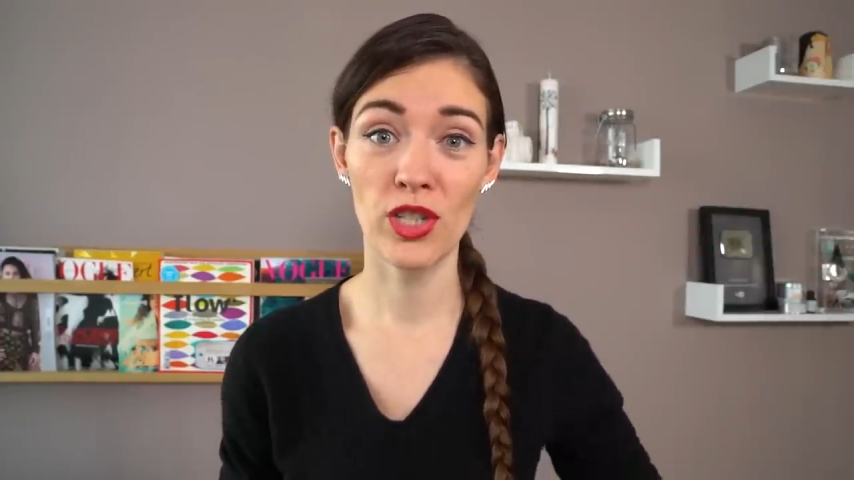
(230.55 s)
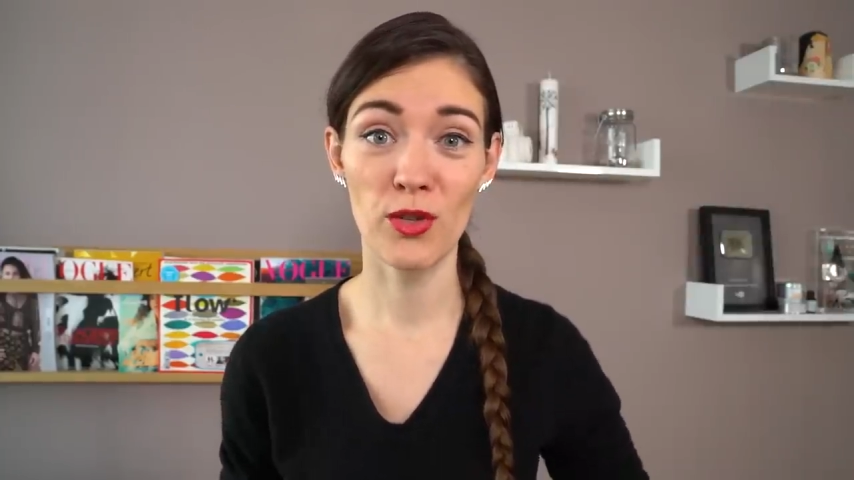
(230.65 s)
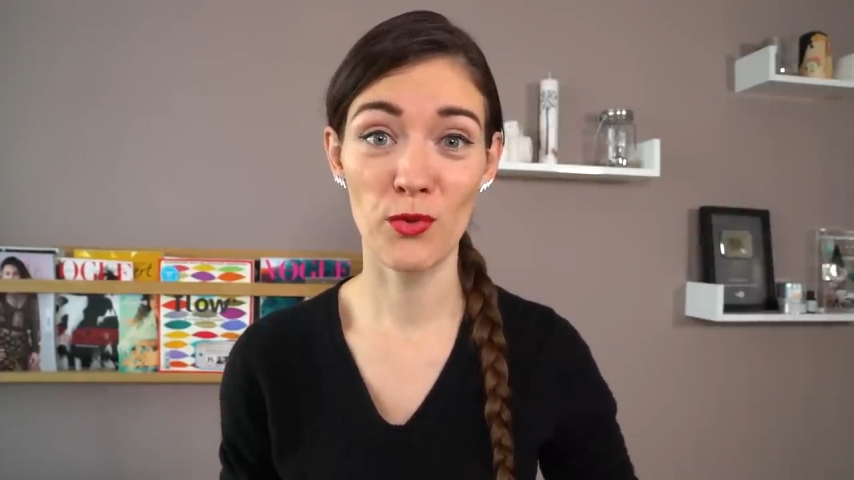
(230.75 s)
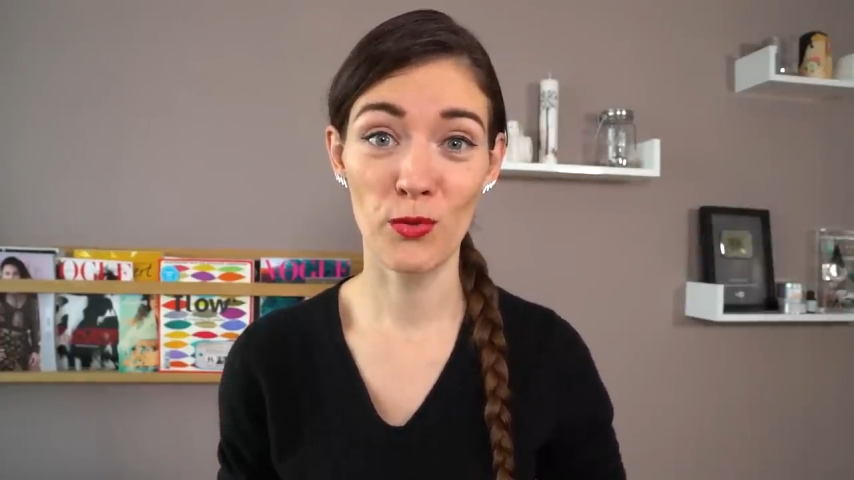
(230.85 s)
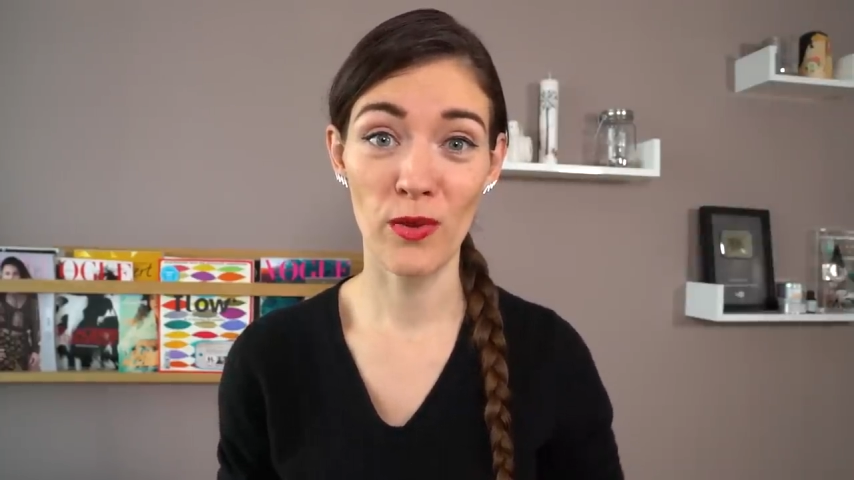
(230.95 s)

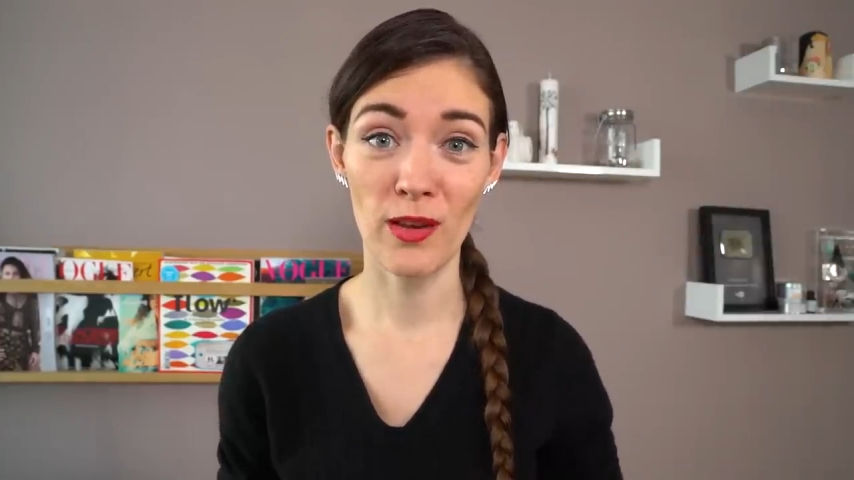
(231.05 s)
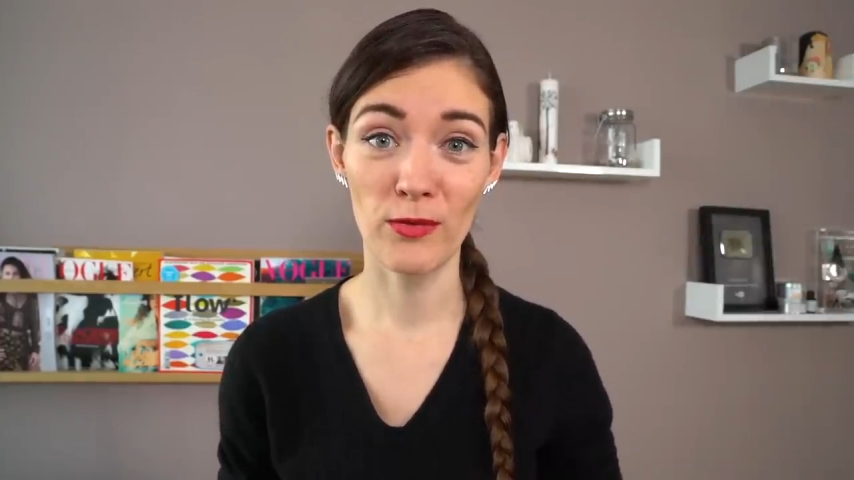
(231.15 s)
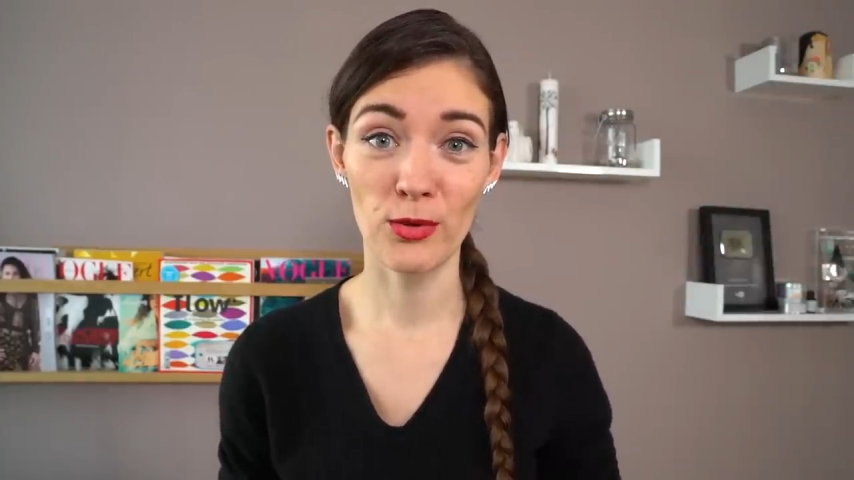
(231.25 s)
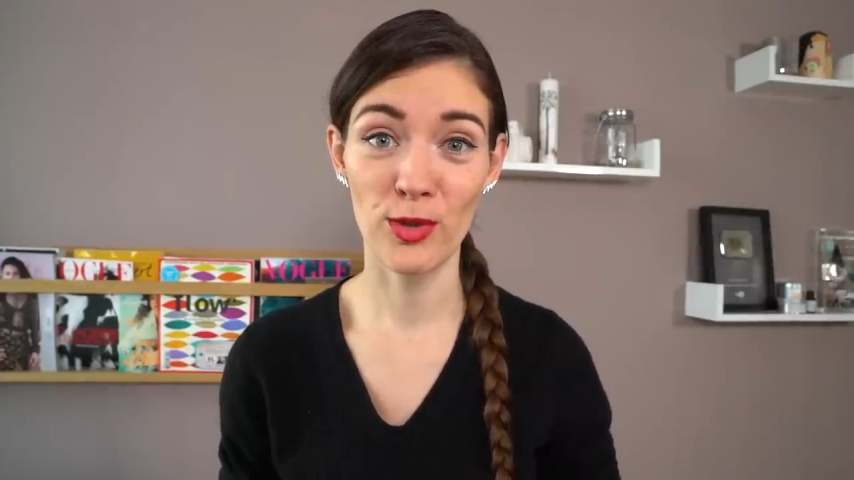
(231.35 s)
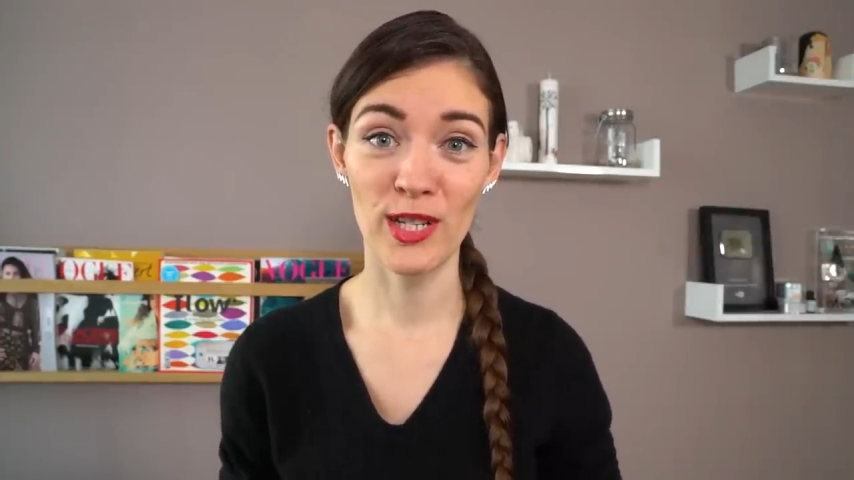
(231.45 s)
general with
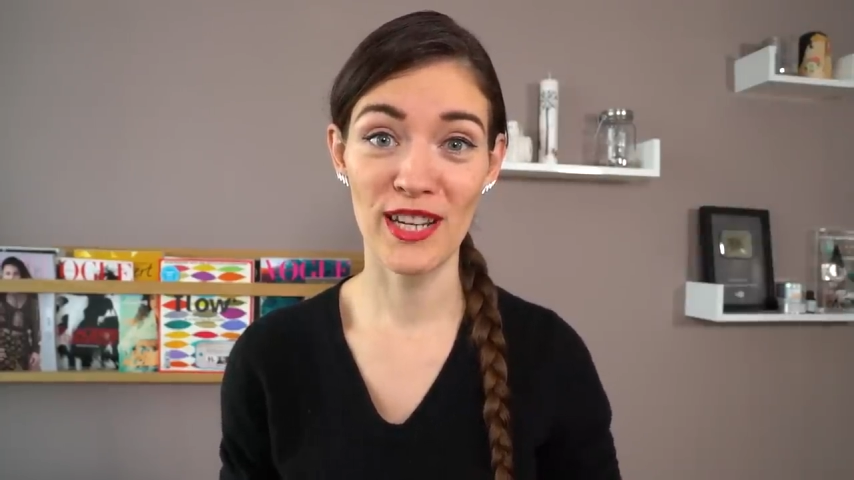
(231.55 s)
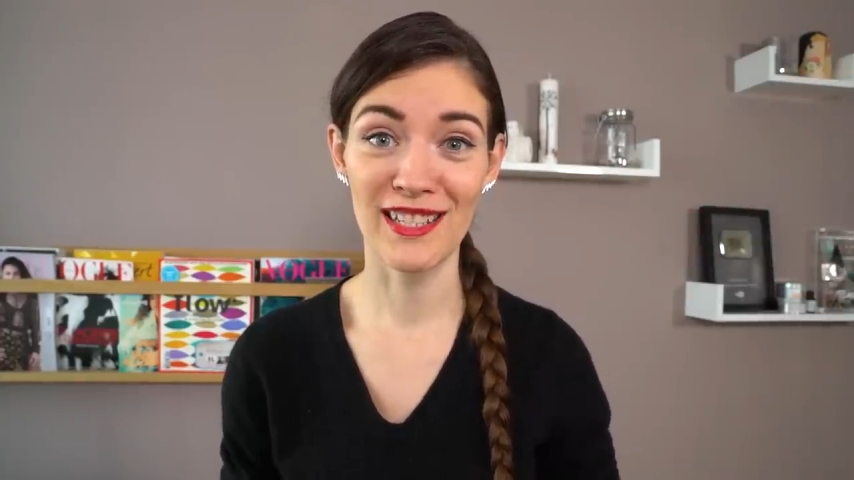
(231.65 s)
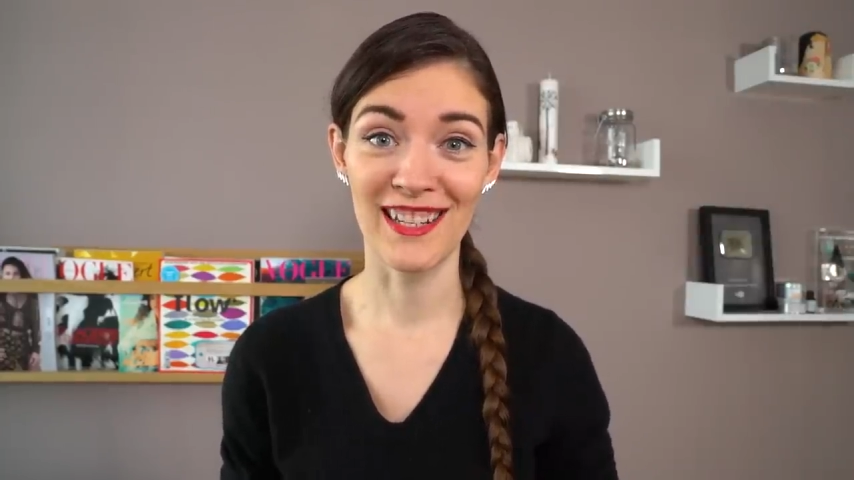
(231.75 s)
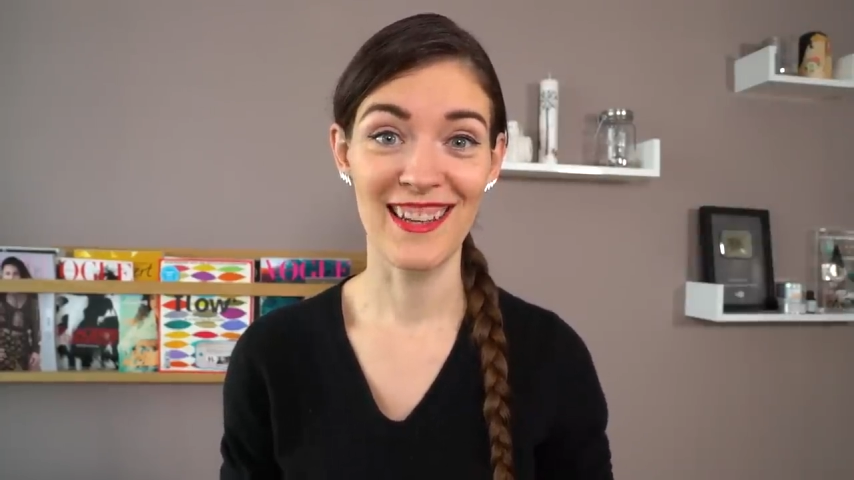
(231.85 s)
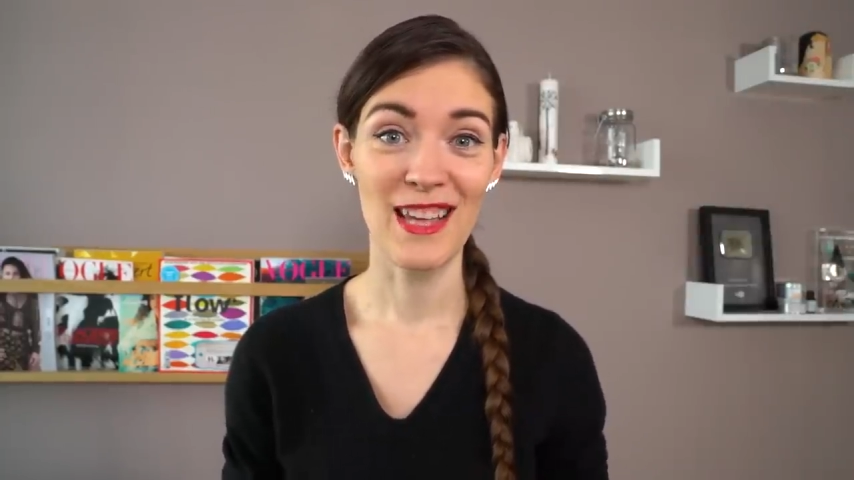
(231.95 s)
every
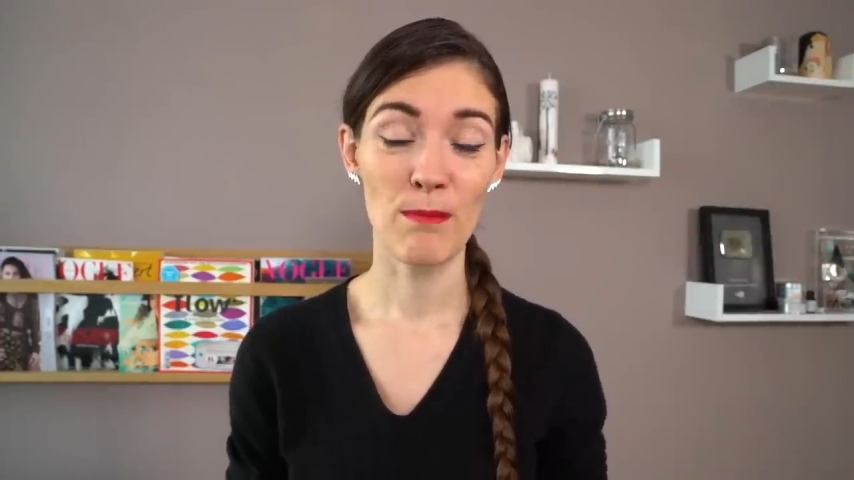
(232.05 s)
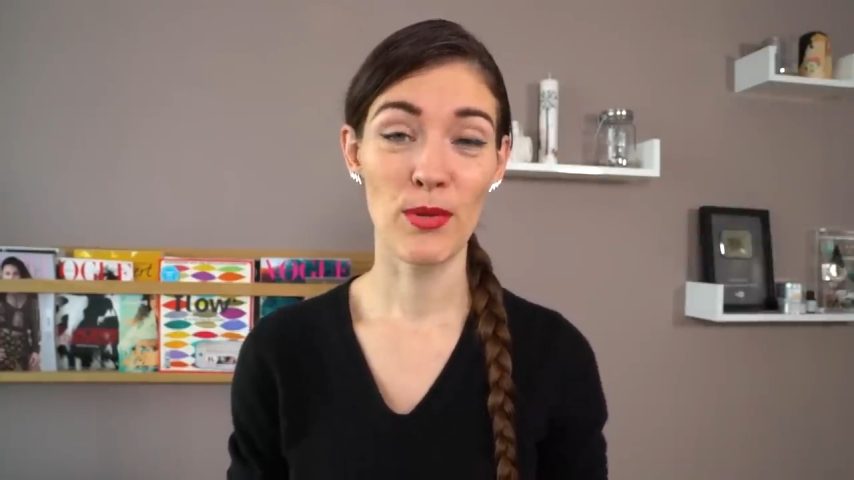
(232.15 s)
translation,